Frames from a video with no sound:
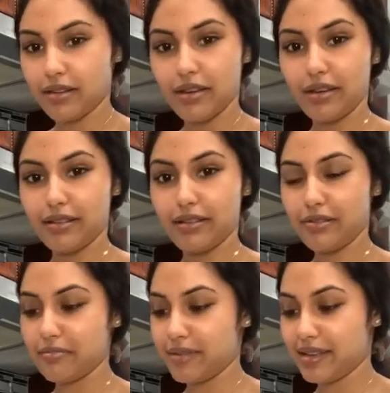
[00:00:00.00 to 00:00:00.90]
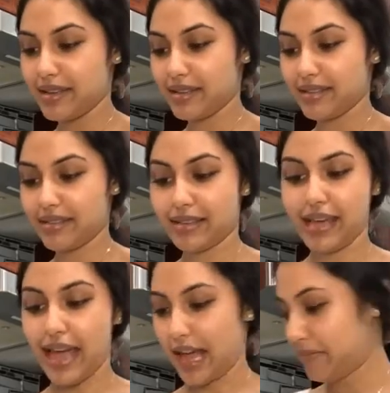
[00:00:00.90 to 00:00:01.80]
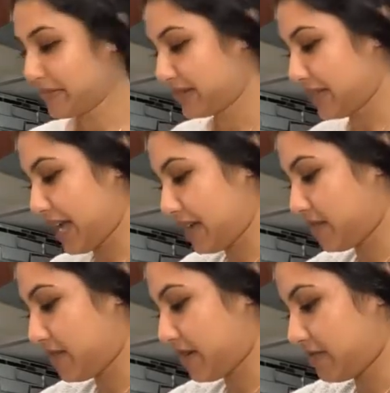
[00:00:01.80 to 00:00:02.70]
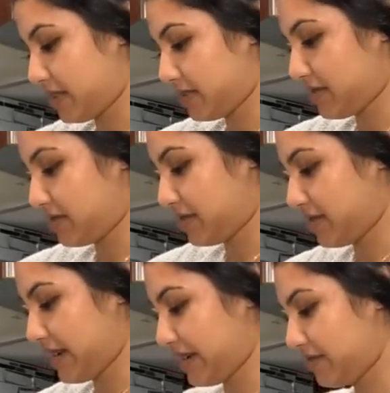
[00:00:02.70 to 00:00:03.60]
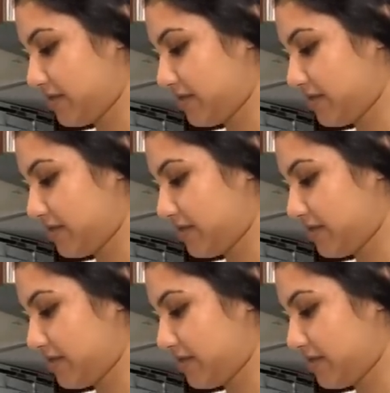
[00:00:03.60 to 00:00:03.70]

a little bit in the cap because I don't know how that's going to turn out,